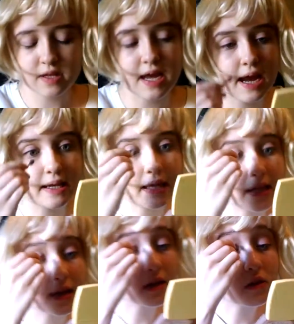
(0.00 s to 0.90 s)
the day I
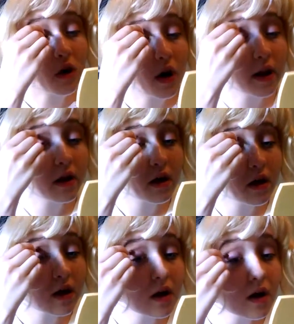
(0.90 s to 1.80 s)
need it, it's gone.
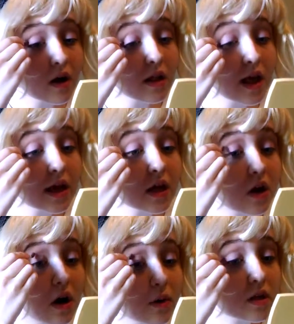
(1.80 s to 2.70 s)
Like
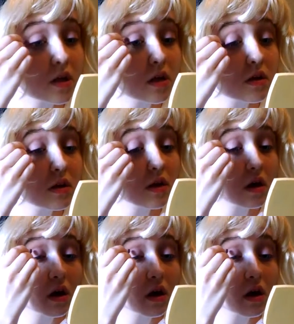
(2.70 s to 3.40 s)
it always is.